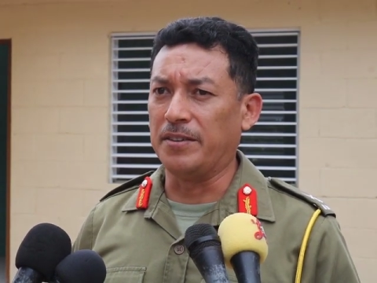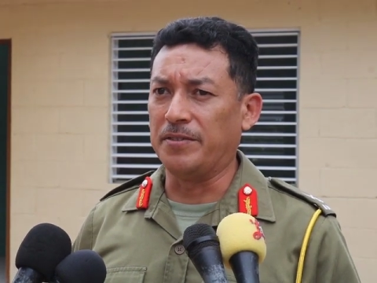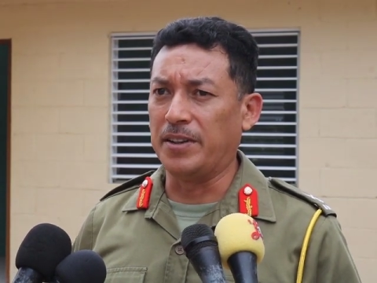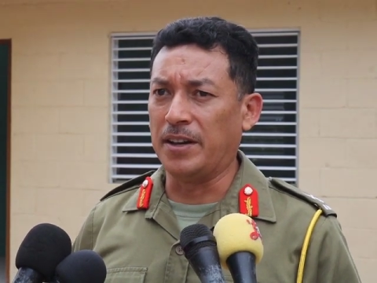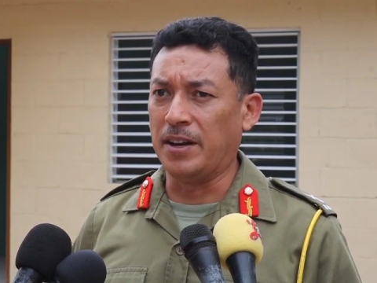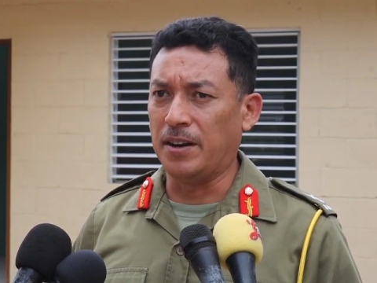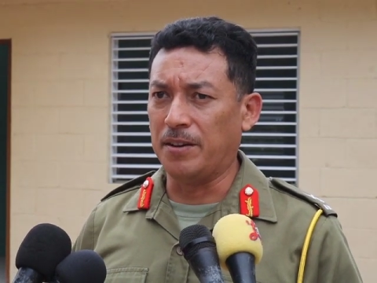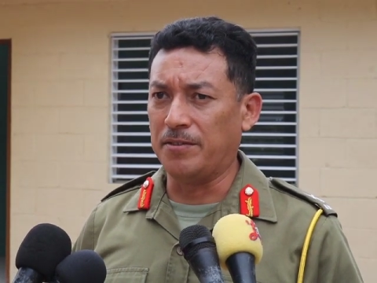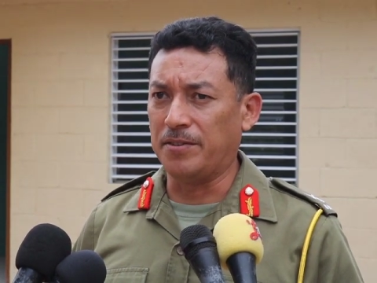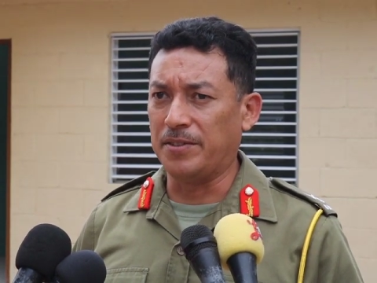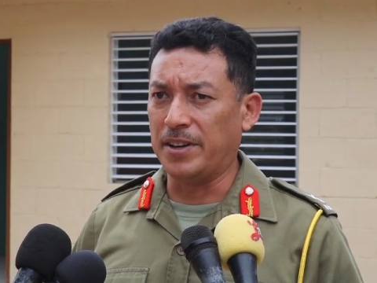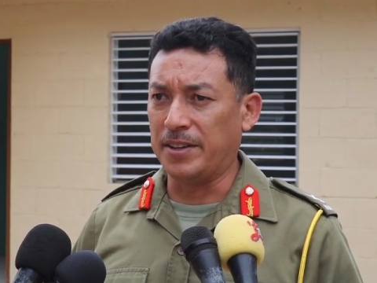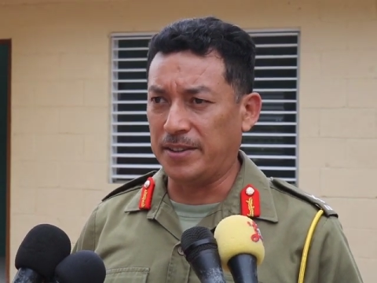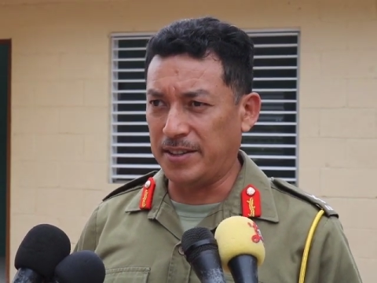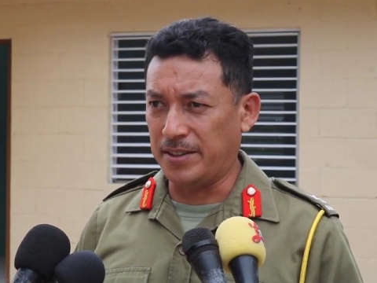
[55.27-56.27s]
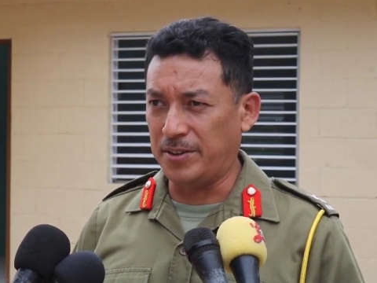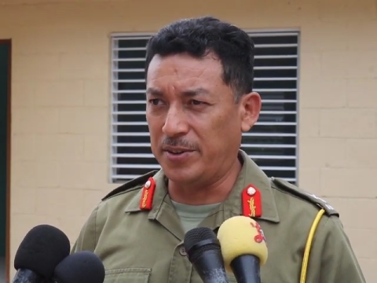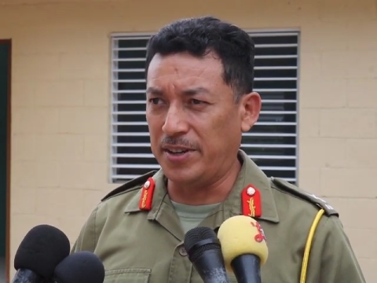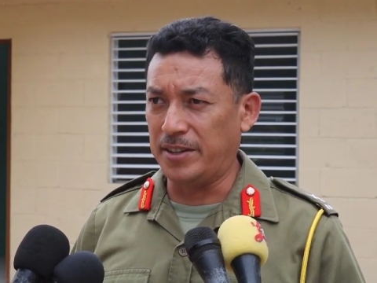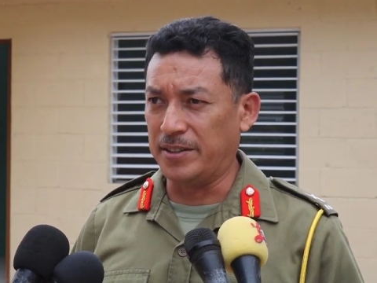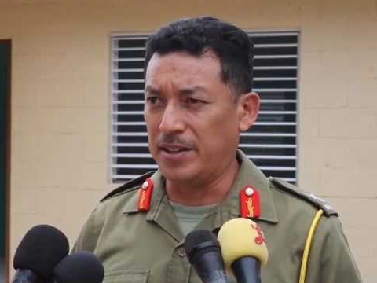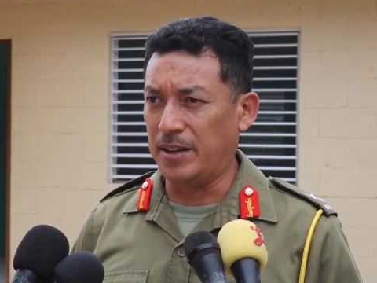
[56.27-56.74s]
they have that
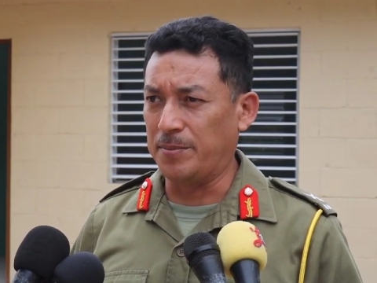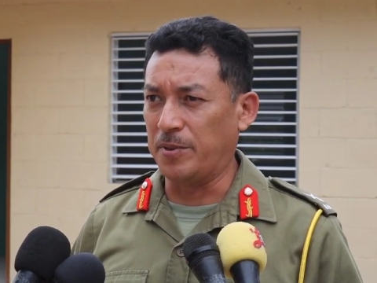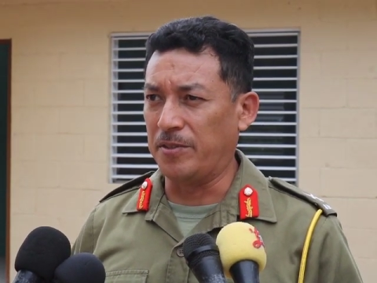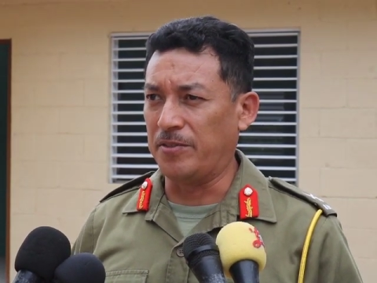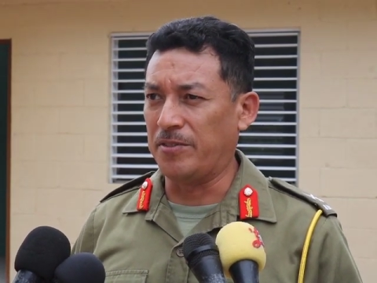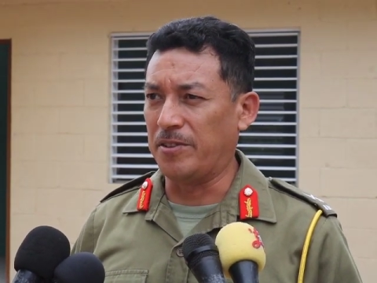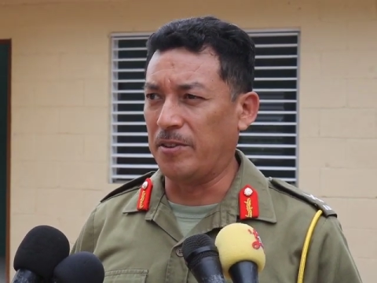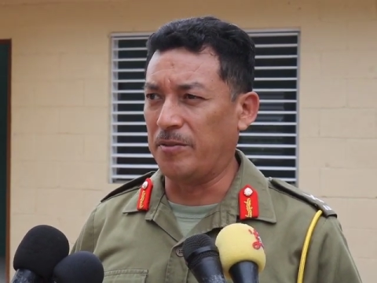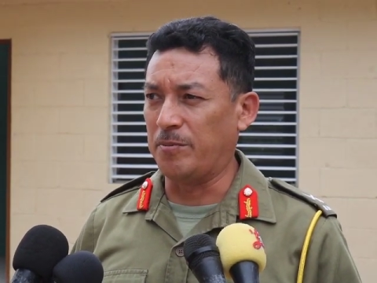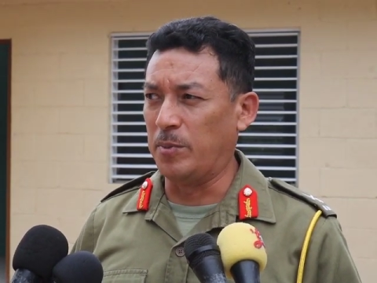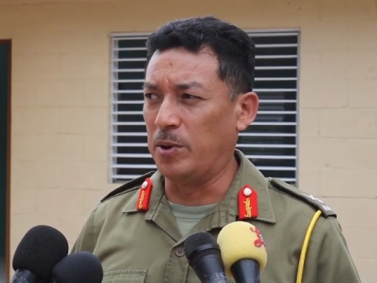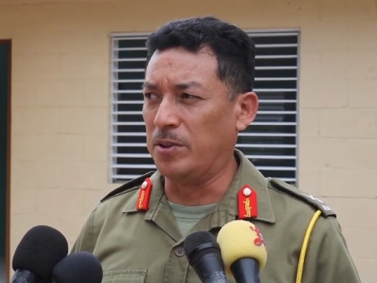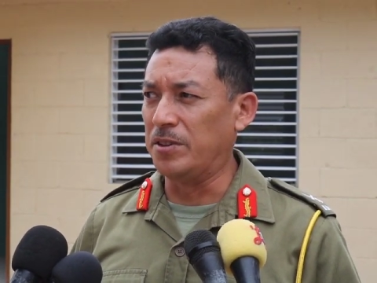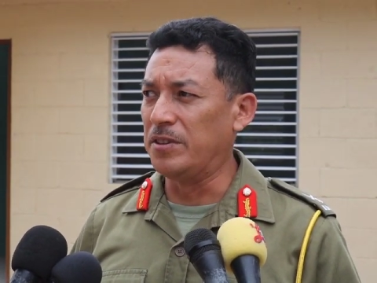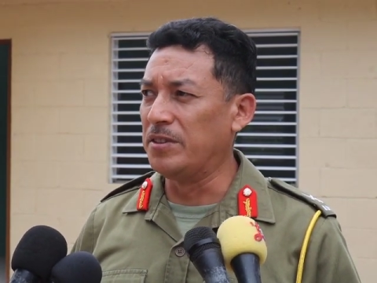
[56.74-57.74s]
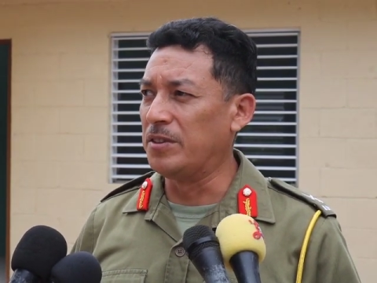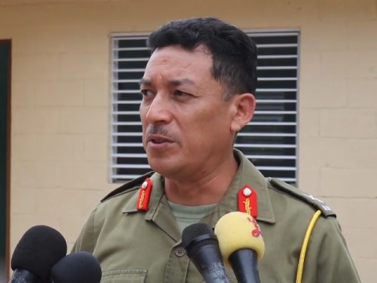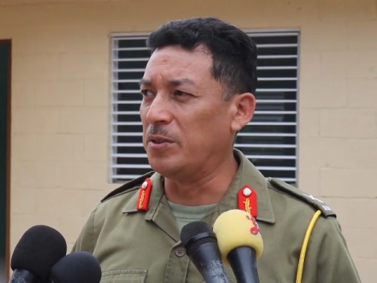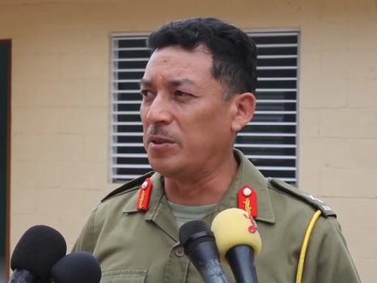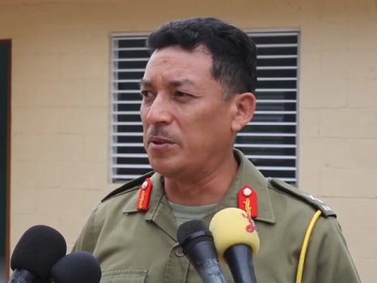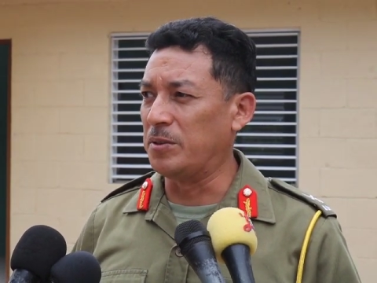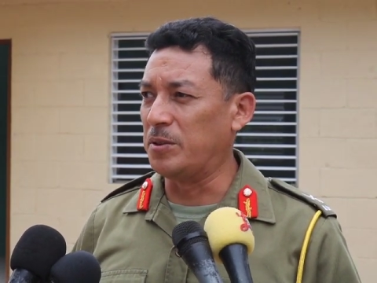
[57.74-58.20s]
rare type of blood
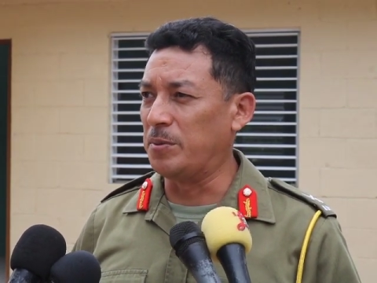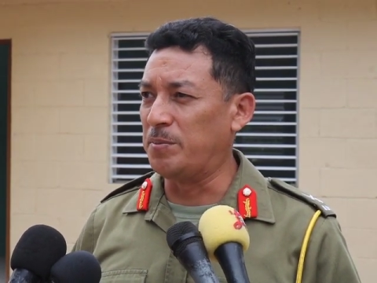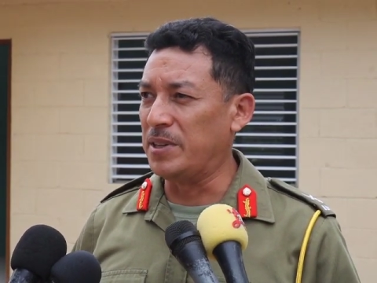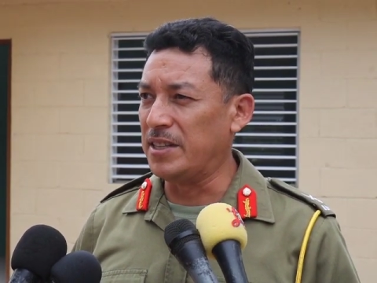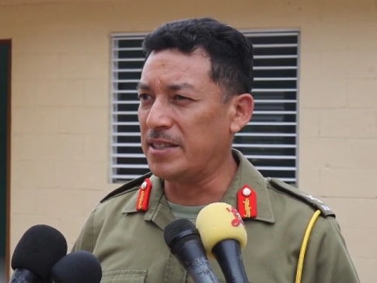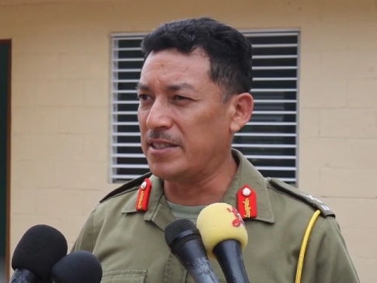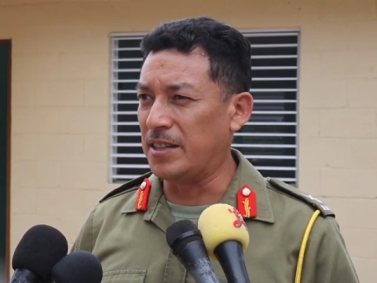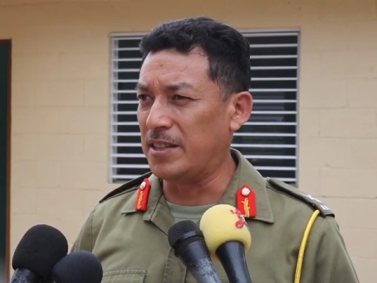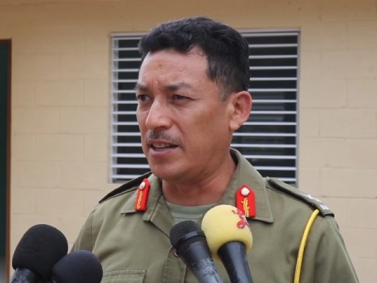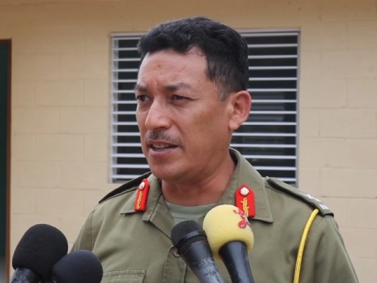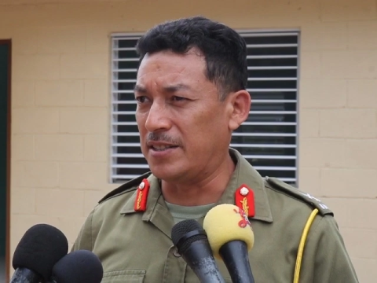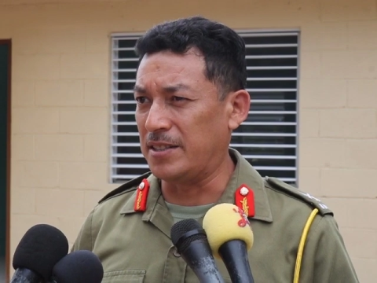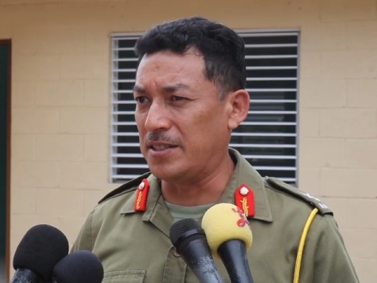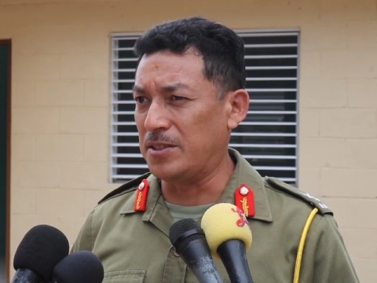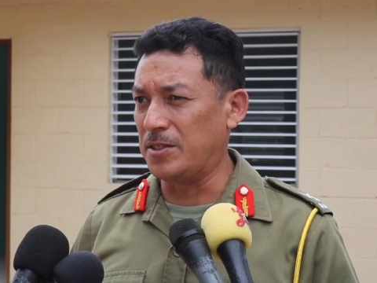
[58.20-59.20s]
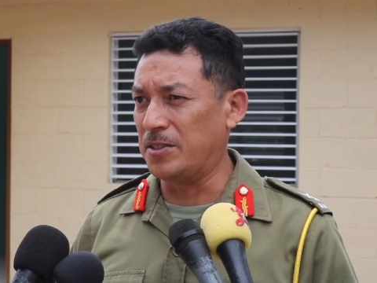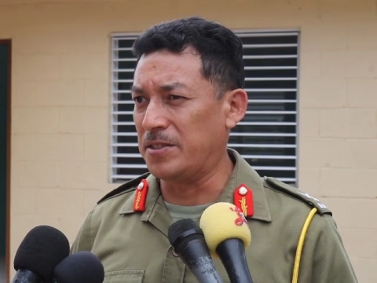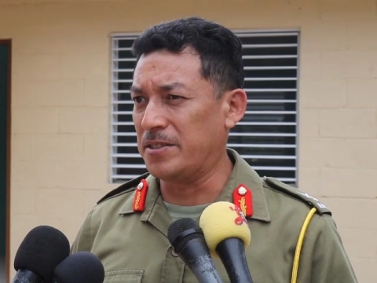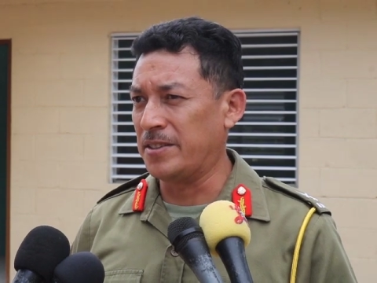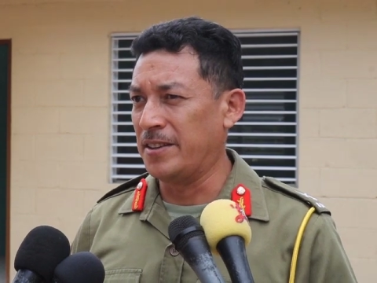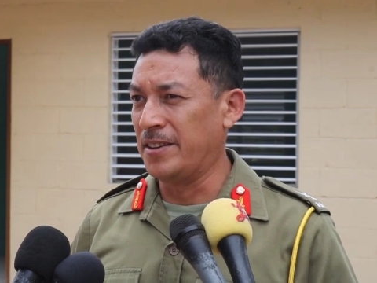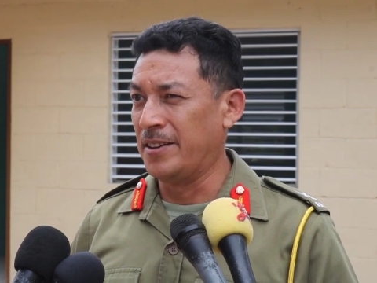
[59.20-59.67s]
to please assist
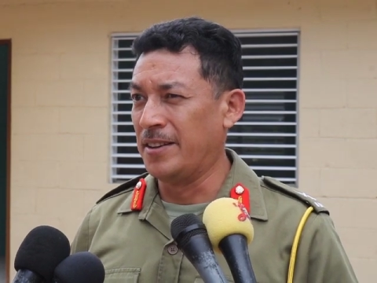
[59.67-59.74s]
us.